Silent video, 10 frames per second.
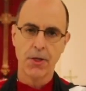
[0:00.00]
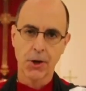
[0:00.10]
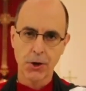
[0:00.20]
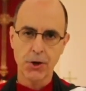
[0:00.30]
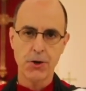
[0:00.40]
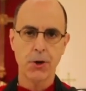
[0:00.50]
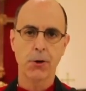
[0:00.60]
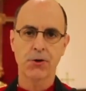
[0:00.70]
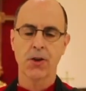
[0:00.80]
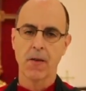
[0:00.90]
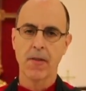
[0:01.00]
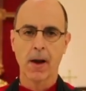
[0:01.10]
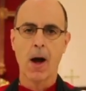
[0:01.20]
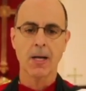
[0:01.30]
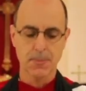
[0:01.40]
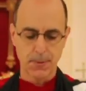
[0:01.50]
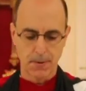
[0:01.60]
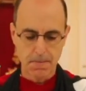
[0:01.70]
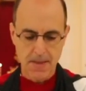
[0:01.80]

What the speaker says: the good news of the gospel.